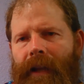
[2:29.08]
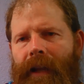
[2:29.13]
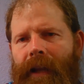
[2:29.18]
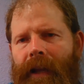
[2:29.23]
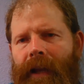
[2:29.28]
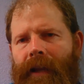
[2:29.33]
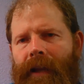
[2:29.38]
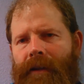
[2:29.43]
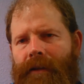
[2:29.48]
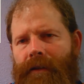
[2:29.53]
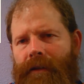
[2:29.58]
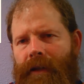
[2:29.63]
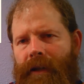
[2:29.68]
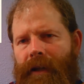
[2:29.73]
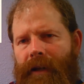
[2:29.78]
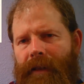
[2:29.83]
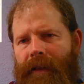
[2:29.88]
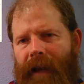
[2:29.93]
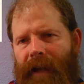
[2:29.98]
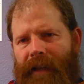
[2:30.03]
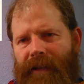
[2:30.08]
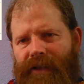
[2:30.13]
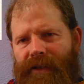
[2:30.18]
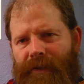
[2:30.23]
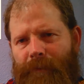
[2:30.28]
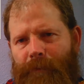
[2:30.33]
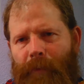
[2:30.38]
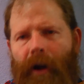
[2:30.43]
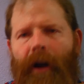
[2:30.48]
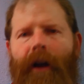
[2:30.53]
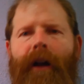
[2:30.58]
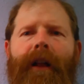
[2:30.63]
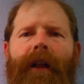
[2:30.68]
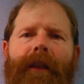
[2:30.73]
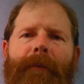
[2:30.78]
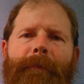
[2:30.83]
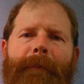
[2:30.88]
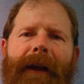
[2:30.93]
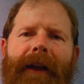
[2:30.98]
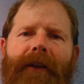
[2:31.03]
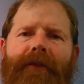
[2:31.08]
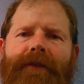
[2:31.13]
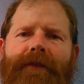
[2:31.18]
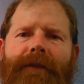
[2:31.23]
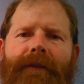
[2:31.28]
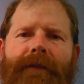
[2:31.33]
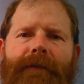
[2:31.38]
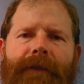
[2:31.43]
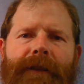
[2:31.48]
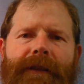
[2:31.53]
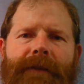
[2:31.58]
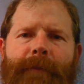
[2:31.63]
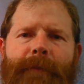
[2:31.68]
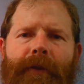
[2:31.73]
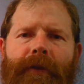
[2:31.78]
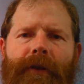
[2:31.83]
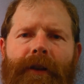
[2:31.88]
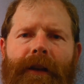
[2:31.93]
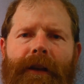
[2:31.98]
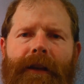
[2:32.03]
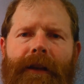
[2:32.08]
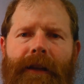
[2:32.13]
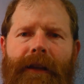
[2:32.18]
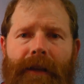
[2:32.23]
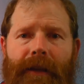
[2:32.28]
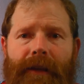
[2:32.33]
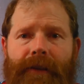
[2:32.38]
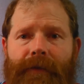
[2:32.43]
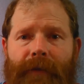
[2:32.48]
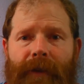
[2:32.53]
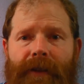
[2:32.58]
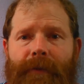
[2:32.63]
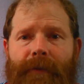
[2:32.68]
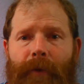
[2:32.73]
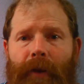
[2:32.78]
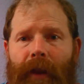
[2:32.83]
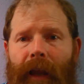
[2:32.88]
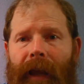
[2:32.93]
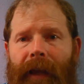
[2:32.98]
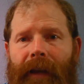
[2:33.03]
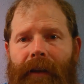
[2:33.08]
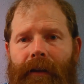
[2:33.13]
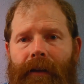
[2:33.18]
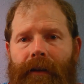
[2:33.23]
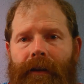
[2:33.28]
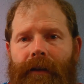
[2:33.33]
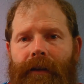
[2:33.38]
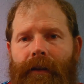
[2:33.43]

And that small amount of the visible is visible light.